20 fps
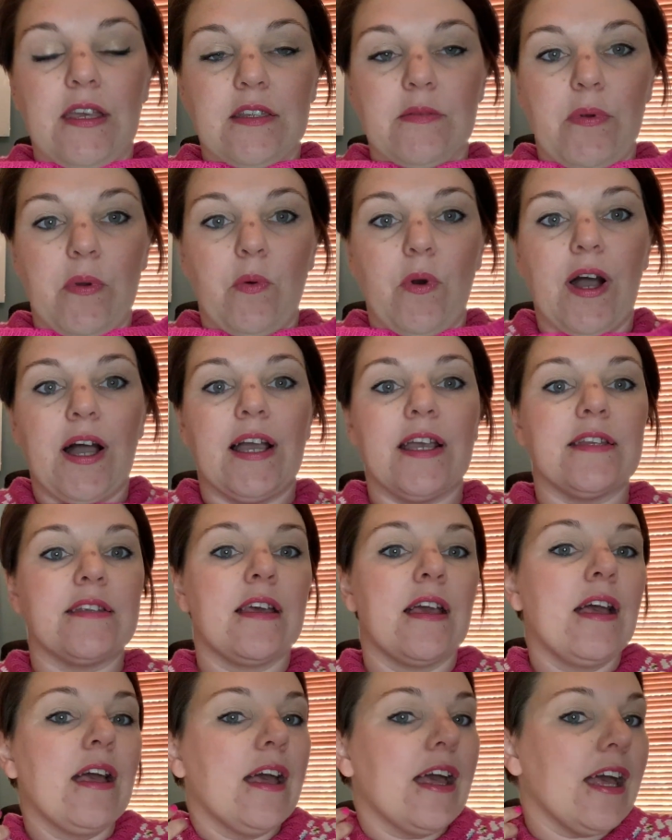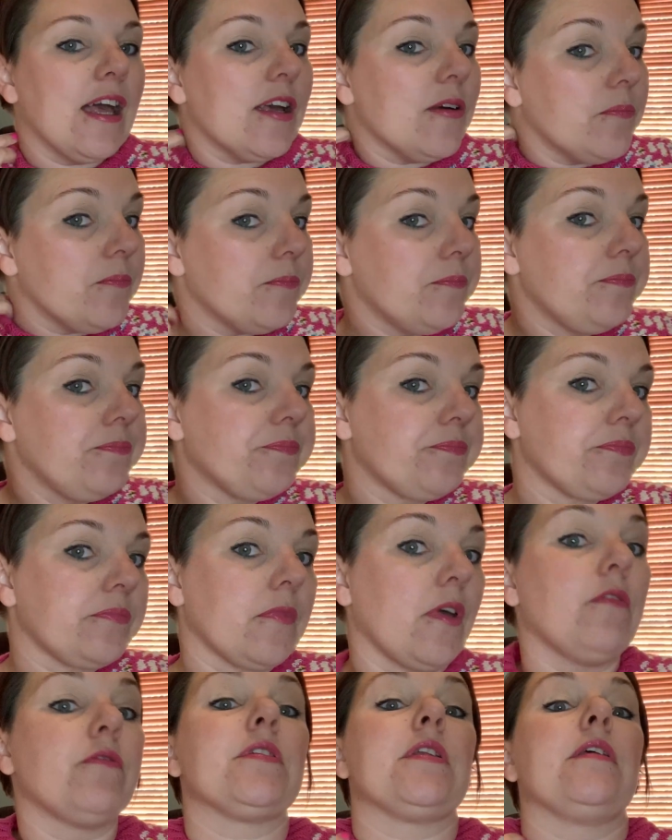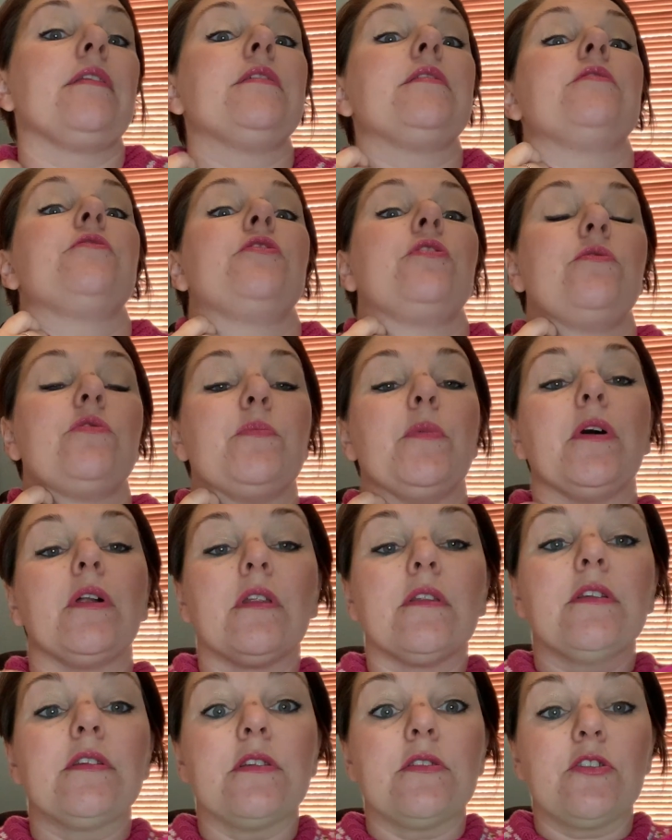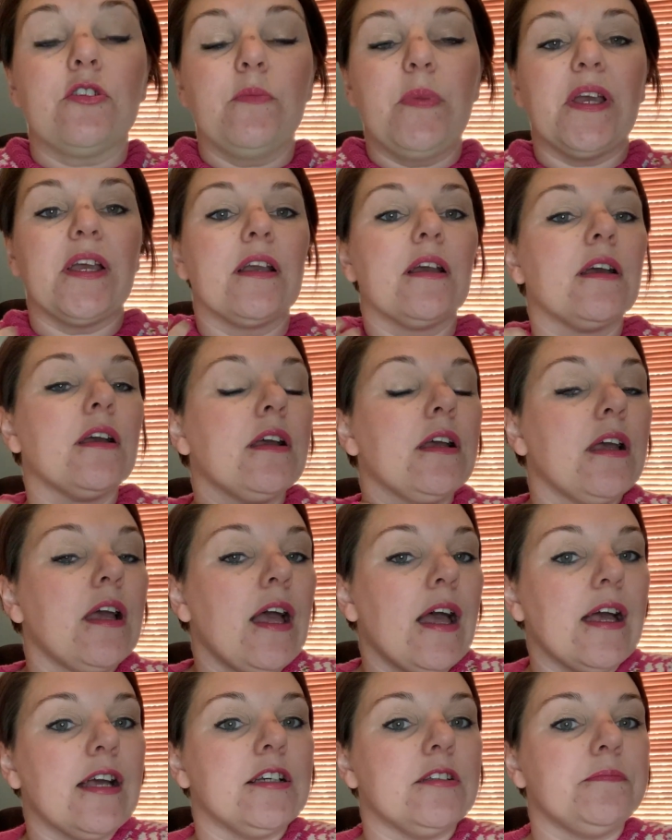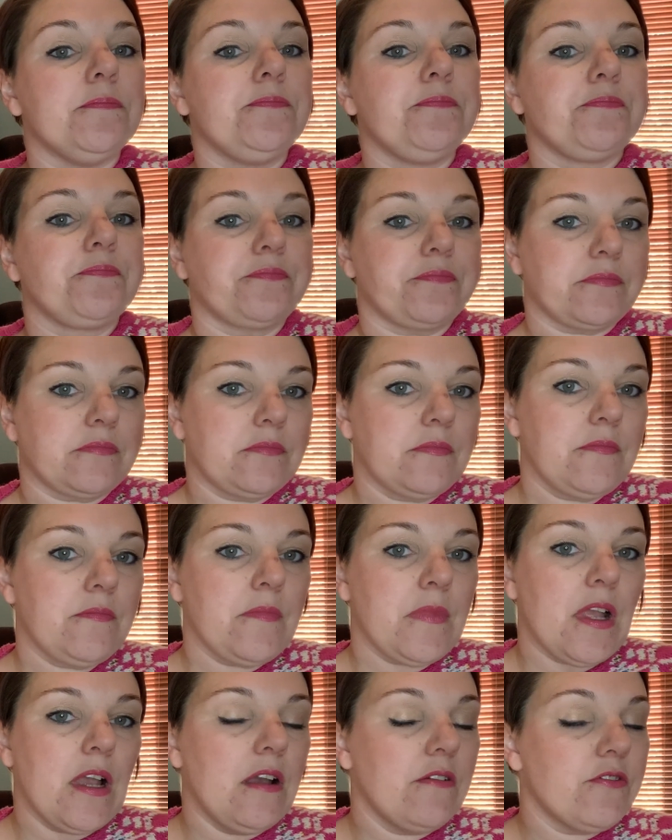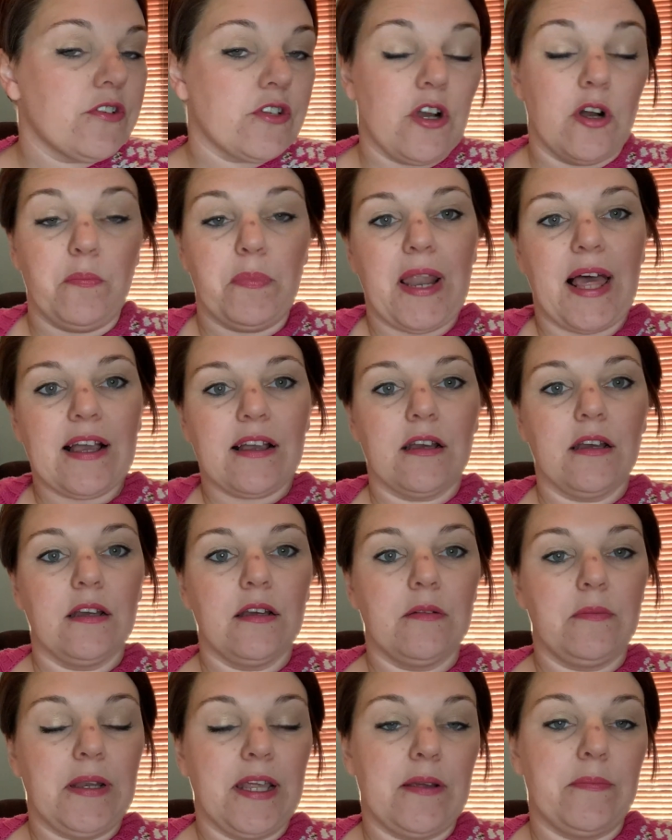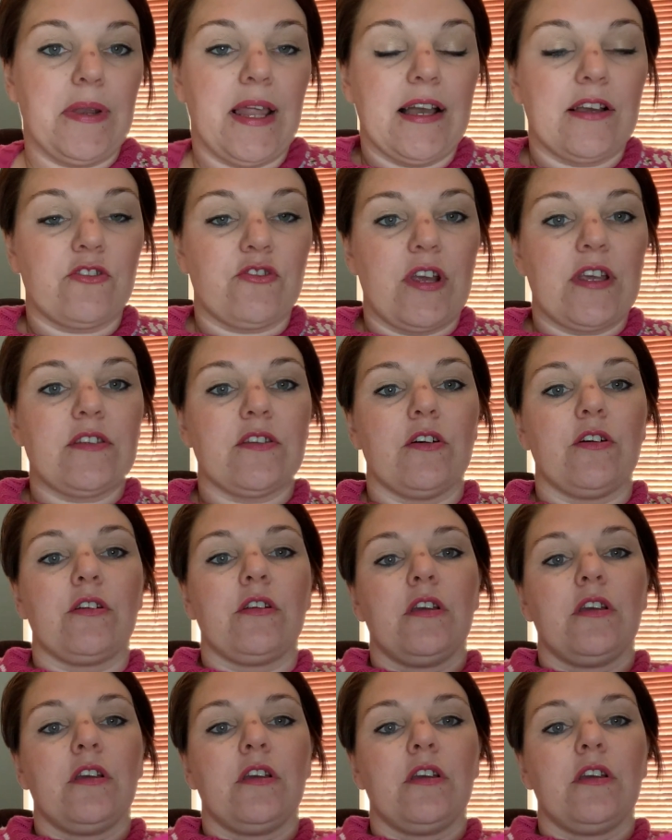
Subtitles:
is a bit wide. Obviously this is too small and this is too big. I've just got a plain black dress on,